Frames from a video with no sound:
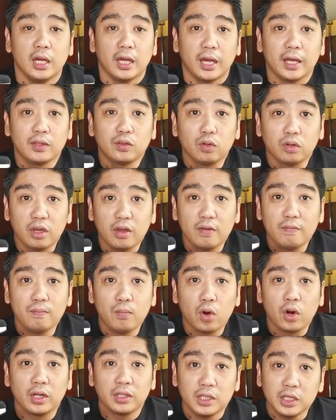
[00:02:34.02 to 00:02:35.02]
And to give
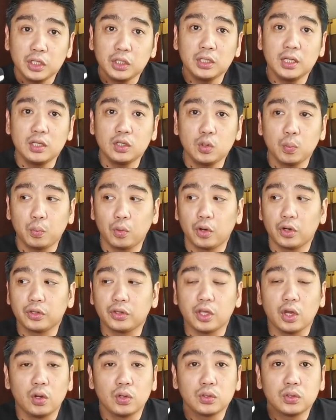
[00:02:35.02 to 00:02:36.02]
more additional support,
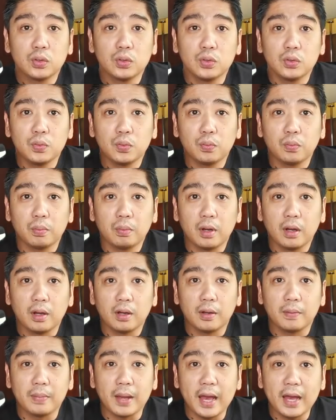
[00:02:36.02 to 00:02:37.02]
they also uh,